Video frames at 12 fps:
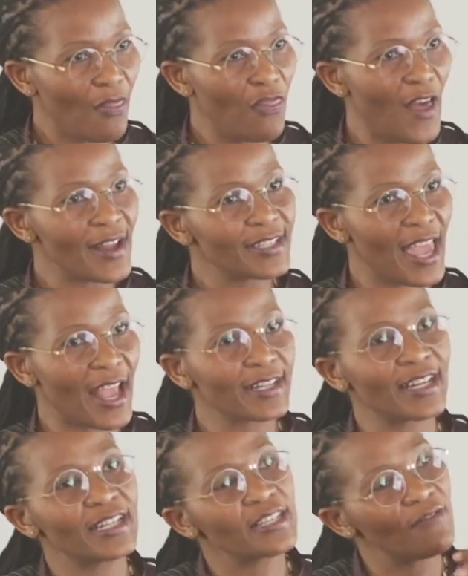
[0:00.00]
that
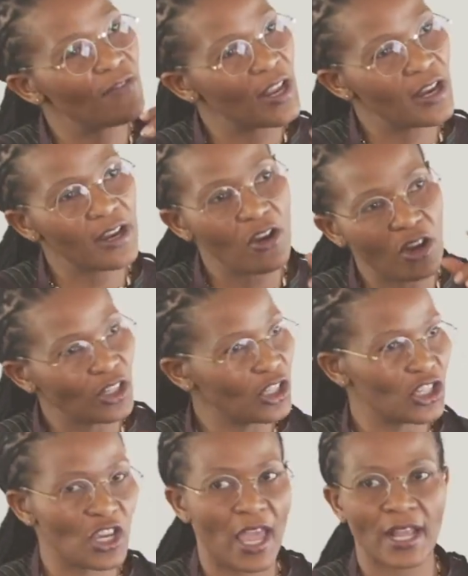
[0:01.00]
act, and it's a very
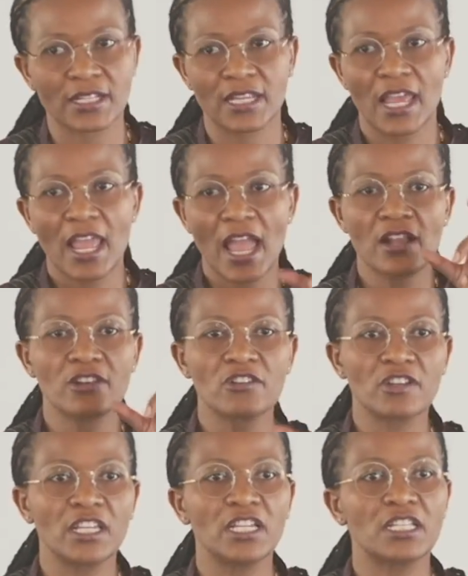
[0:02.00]
longish act, and
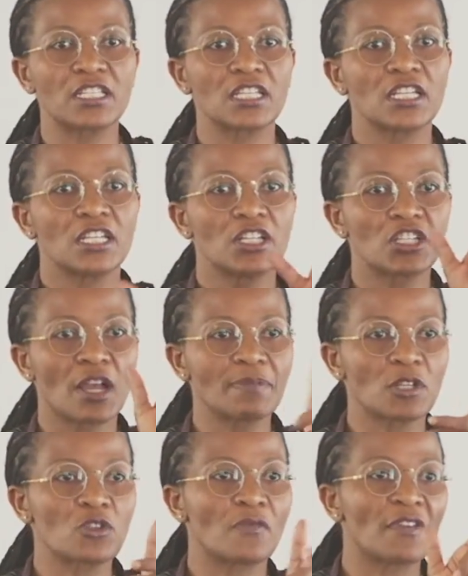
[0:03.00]
read
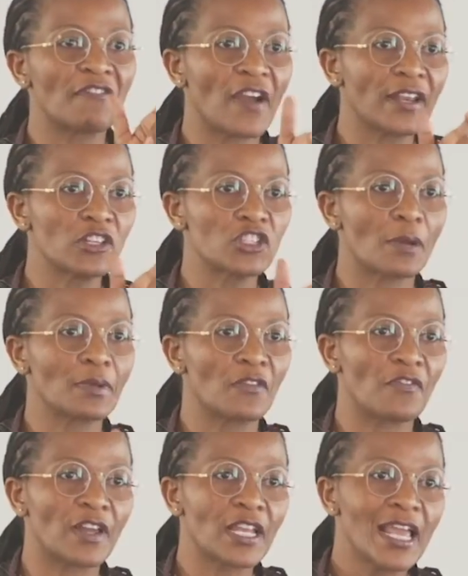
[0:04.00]
chapter 12, the final chapter
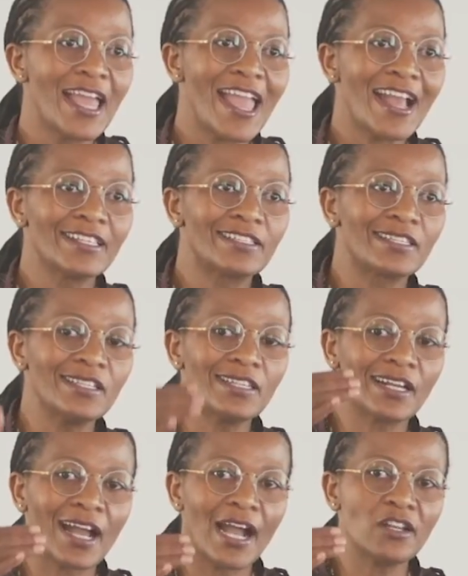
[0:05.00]
of that, and see
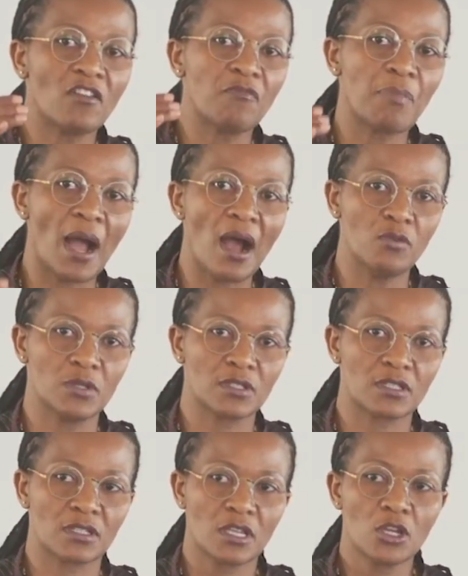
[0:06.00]
the kind of
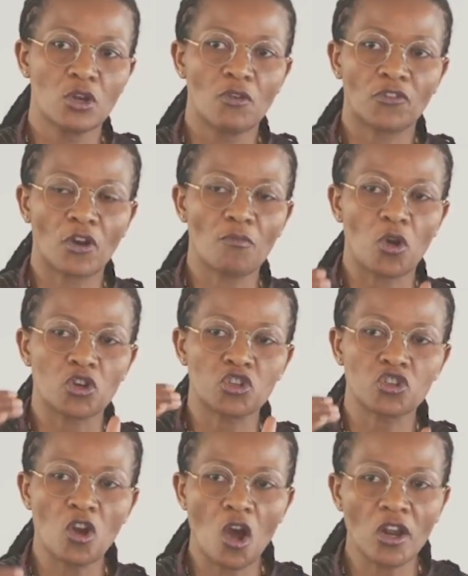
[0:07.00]
powers from
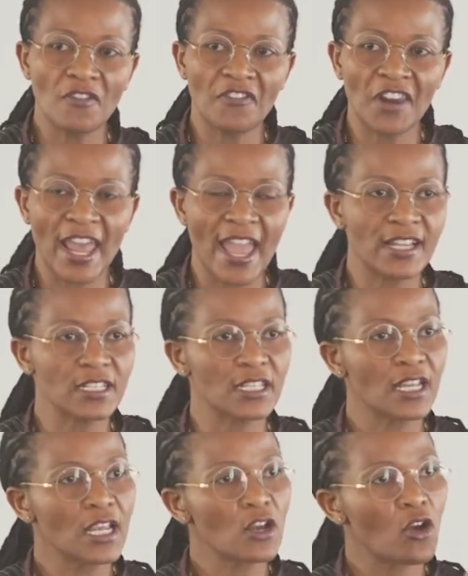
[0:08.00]
control of land,
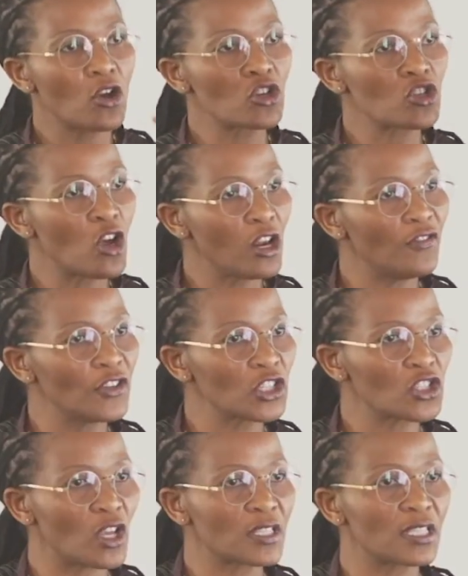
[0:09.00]
control of
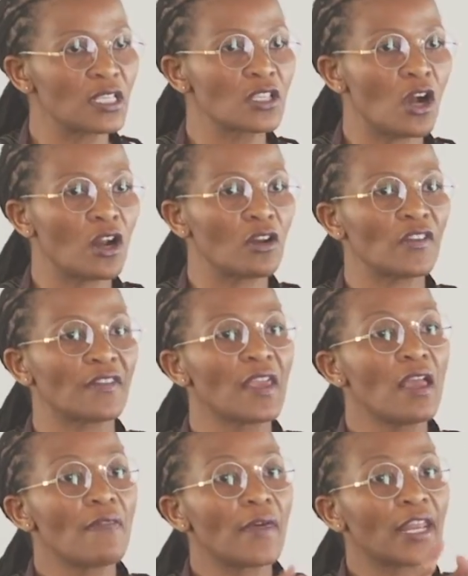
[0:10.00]
resources, and all that,
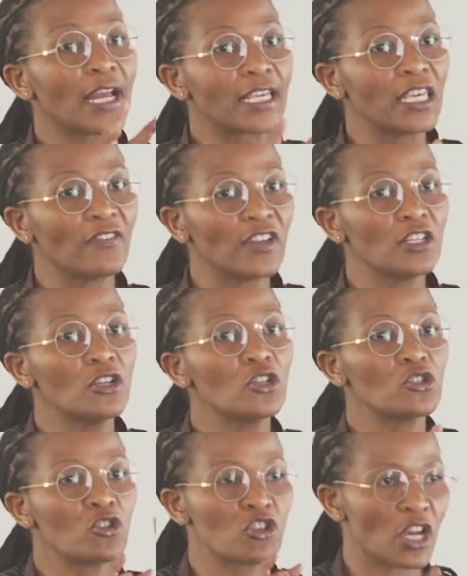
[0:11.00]
that are given
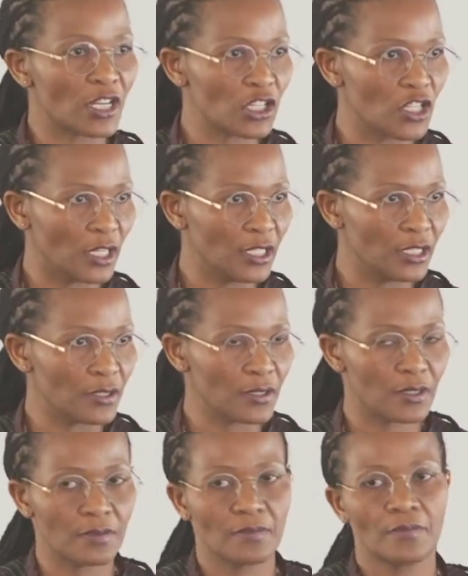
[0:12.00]
to traditional
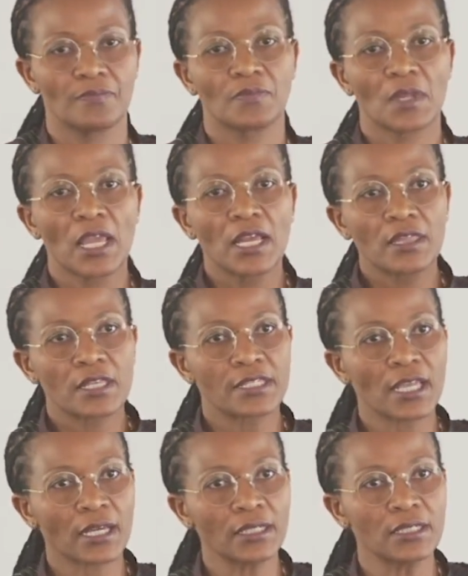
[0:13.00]
leaders. The
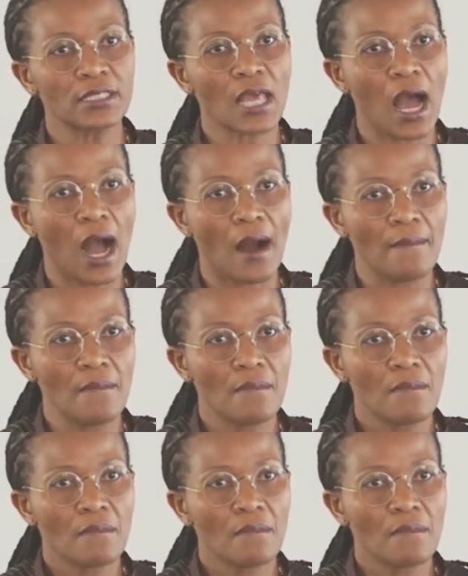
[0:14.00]
second um,